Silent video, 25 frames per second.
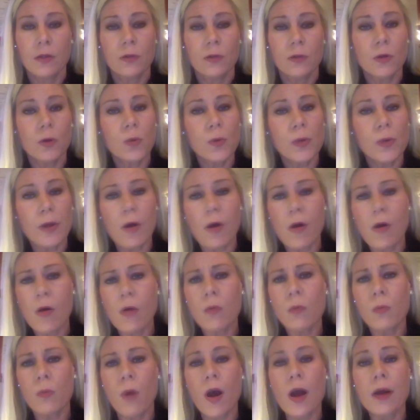Look, we
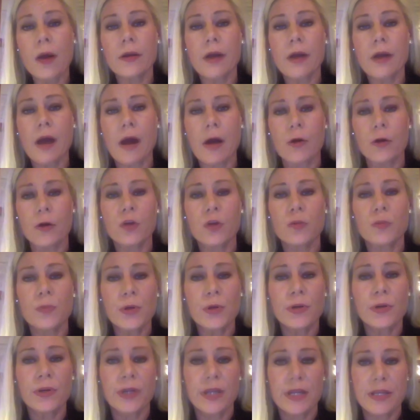all want our
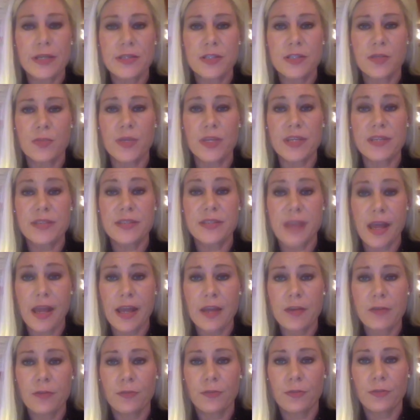communities to be
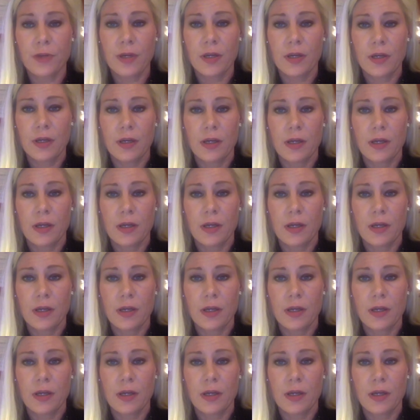safe,